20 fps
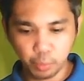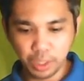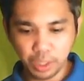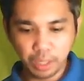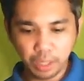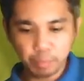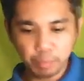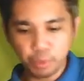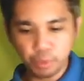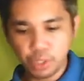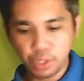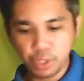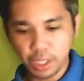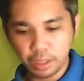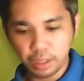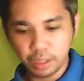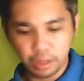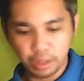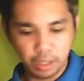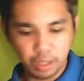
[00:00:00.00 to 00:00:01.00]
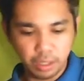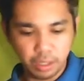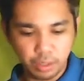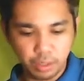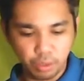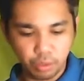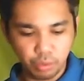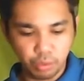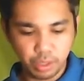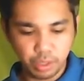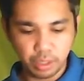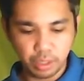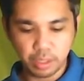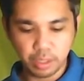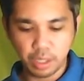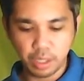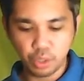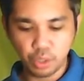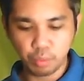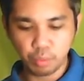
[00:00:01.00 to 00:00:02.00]
We can project this
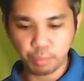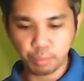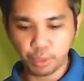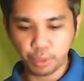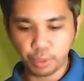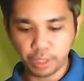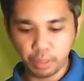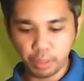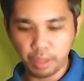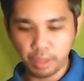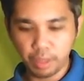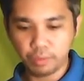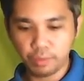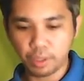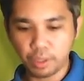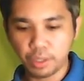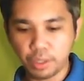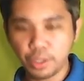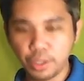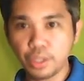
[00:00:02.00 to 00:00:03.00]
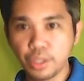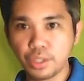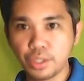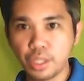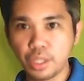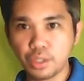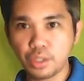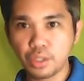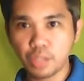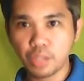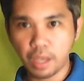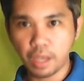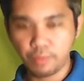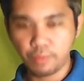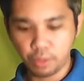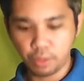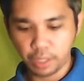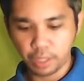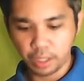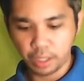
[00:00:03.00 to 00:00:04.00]
using the station point. However, since
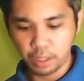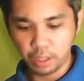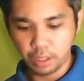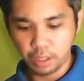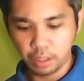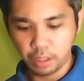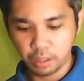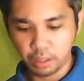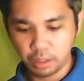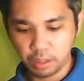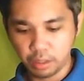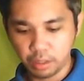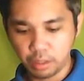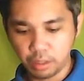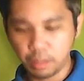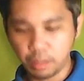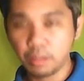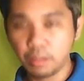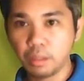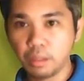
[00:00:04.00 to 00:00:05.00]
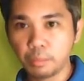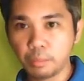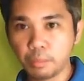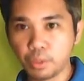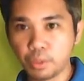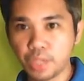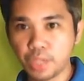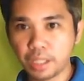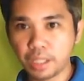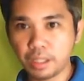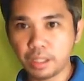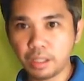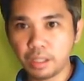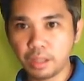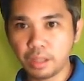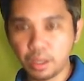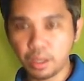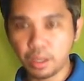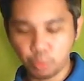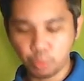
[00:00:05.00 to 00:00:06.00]
I've already
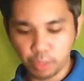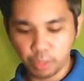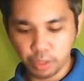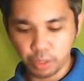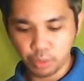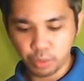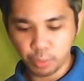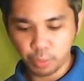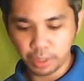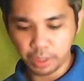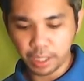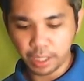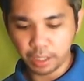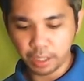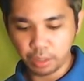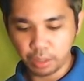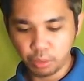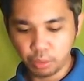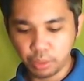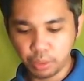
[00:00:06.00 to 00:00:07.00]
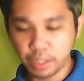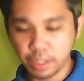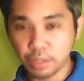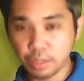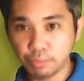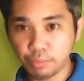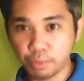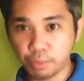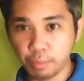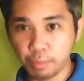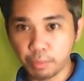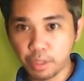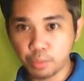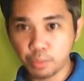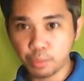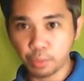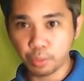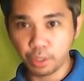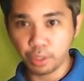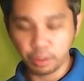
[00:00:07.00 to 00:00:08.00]
projected it downwards, what I can do is from
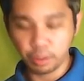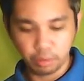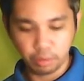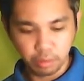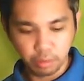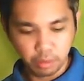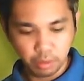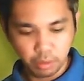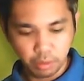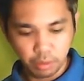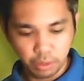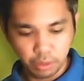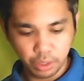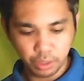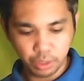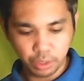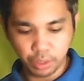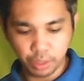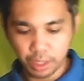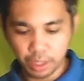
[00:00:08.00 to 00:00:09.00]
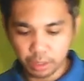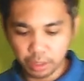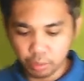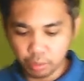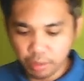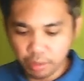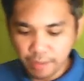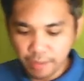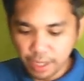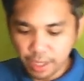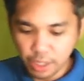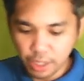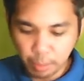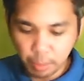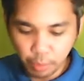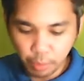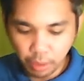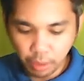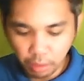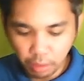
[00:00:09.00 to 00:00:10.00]
this point, just connect it to the
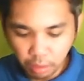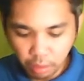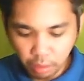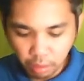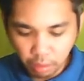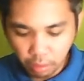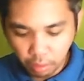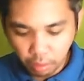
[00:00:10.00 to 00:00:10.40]
vanishing point.